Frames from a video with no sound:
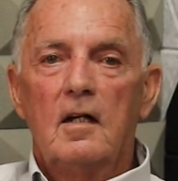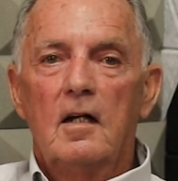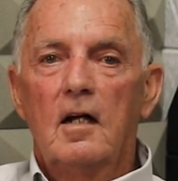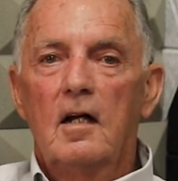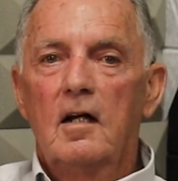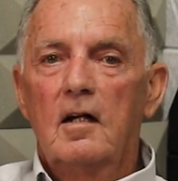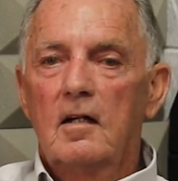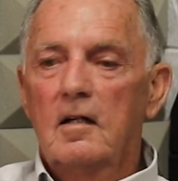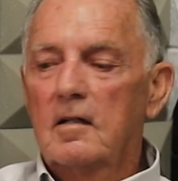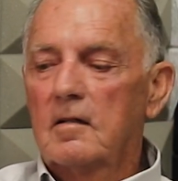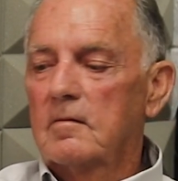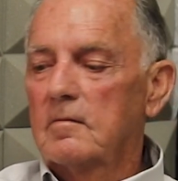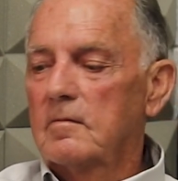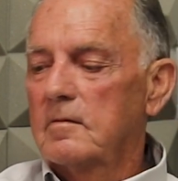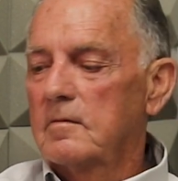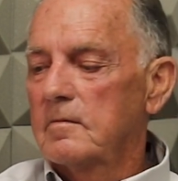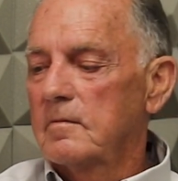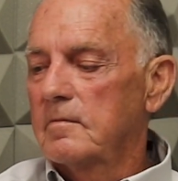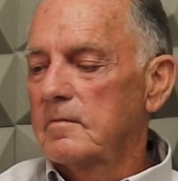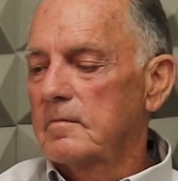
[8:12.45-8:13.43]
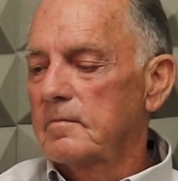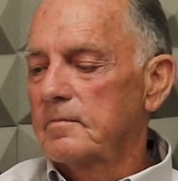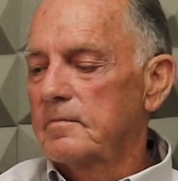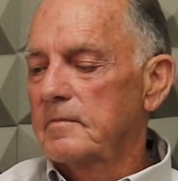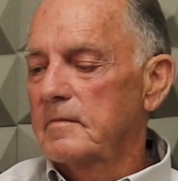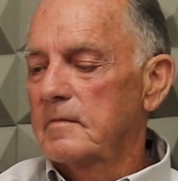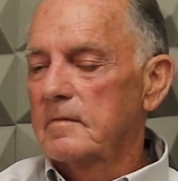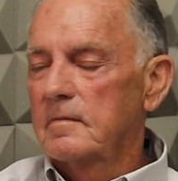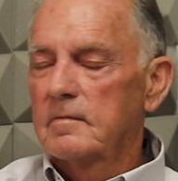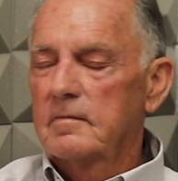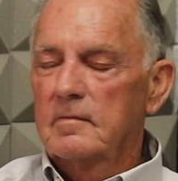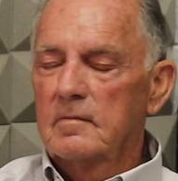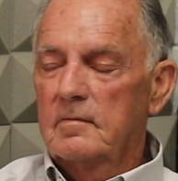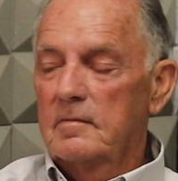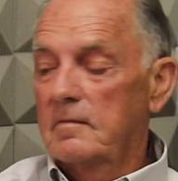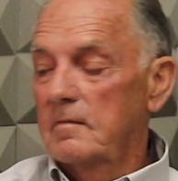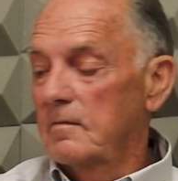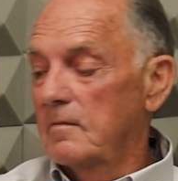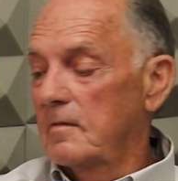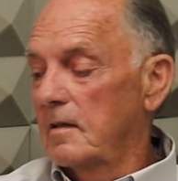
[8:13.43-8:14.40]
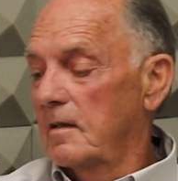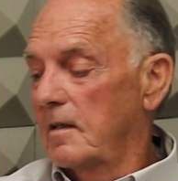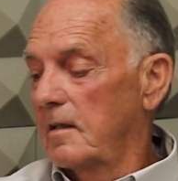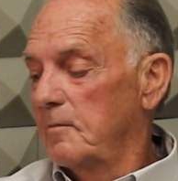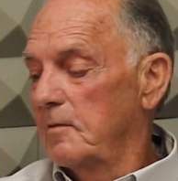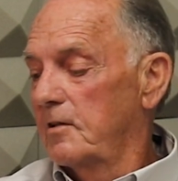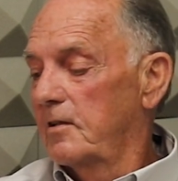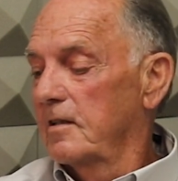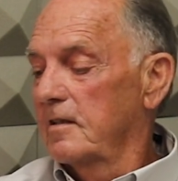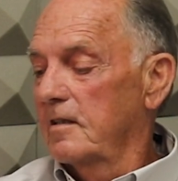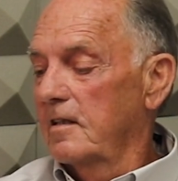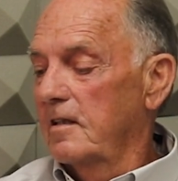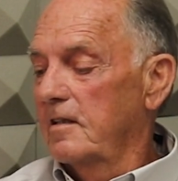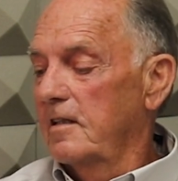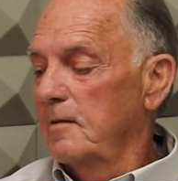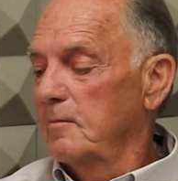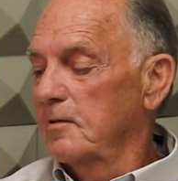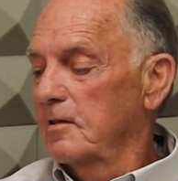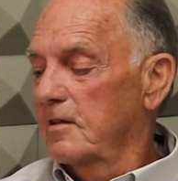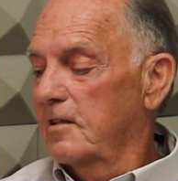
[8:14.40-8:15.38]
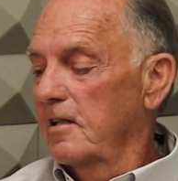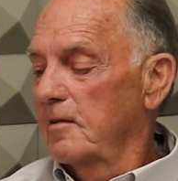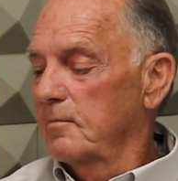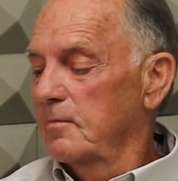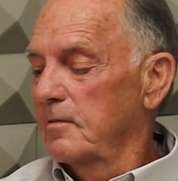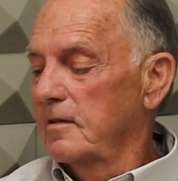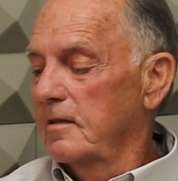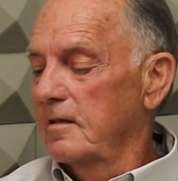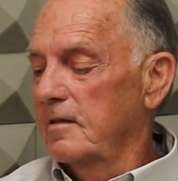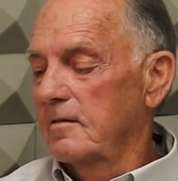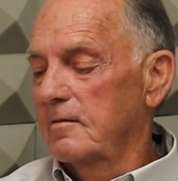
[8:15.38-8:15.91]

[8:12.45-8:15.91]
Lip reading: Let me think of the name of the company.